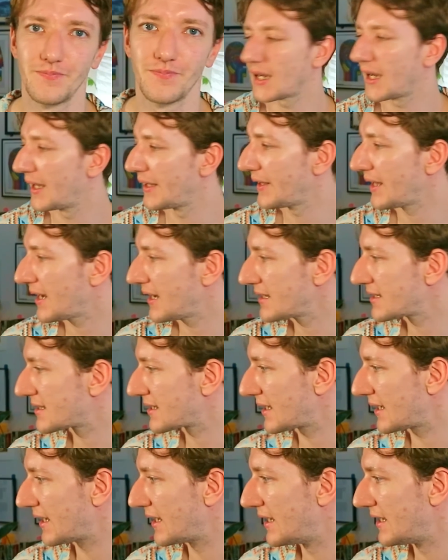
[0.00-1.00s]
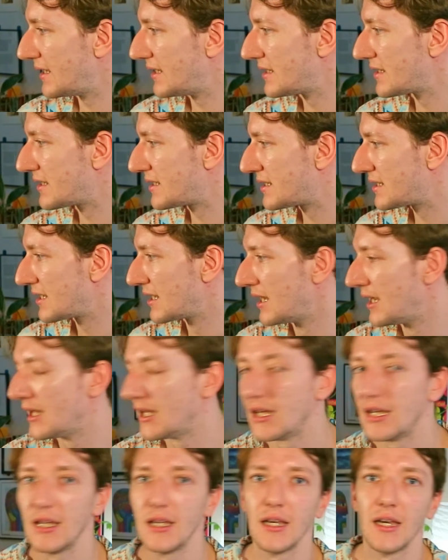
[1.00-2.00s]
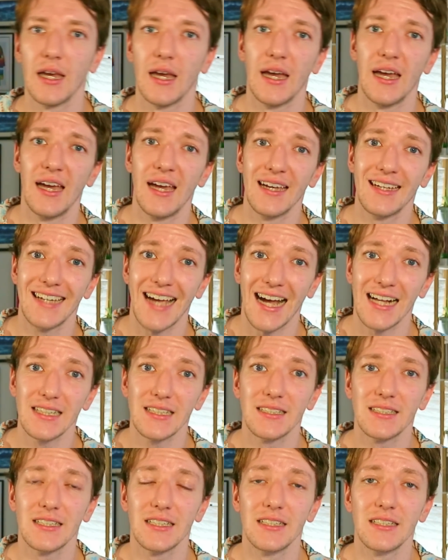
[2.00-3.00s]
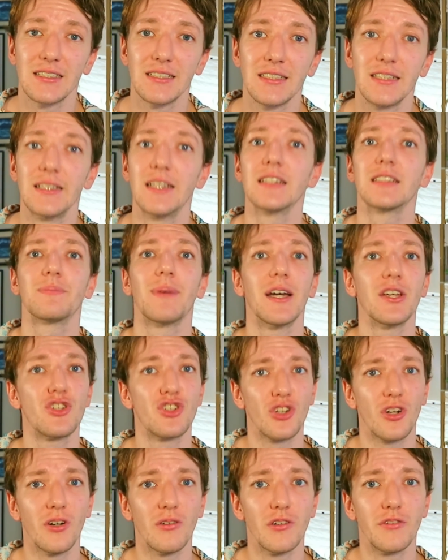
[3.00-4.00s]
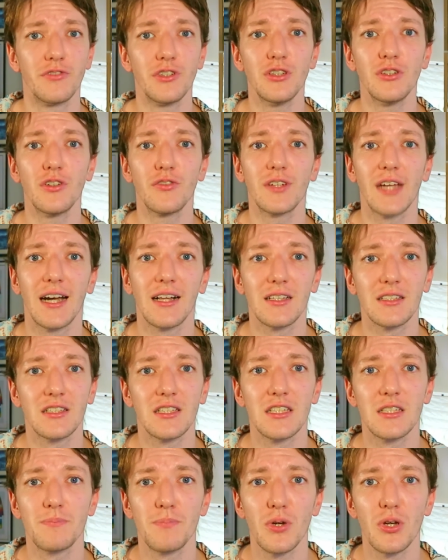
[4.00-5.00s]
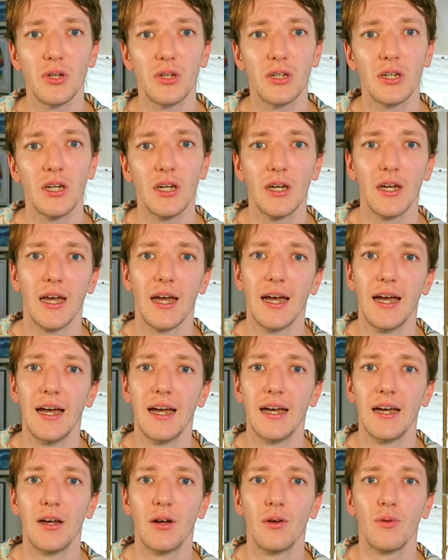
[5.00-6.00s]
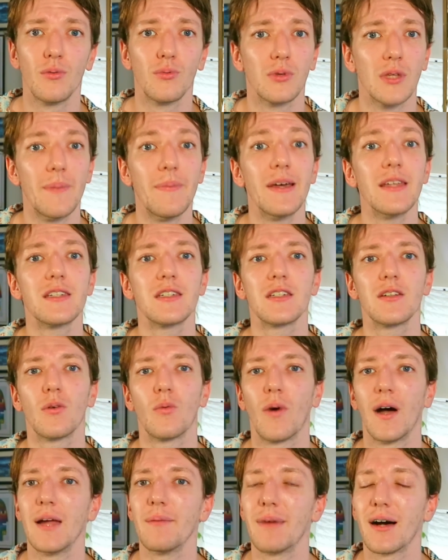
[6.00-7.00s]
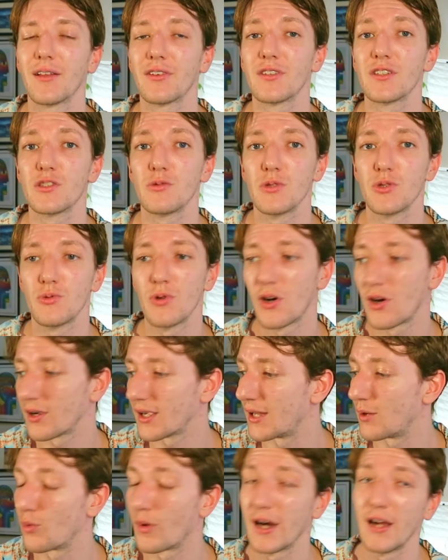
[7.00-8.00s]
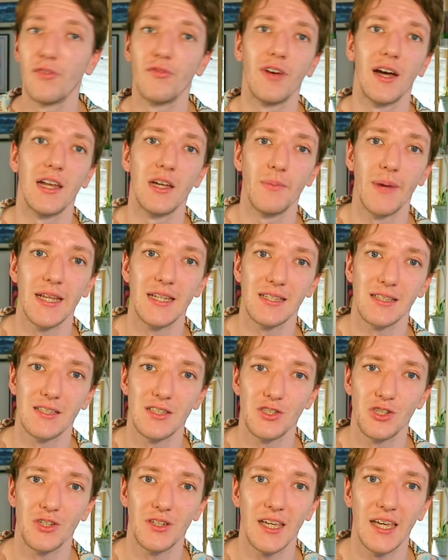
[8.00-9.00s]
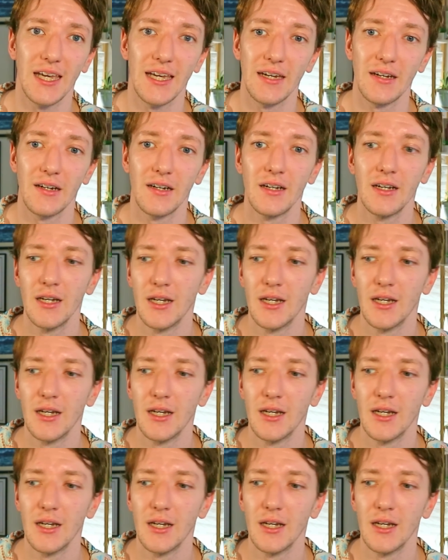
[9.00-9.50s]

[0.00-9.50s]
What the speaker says: And that is that's my short review of Kallis's book, Limits, Why Malthus Was Wrong and Why Environmentalists Should Care.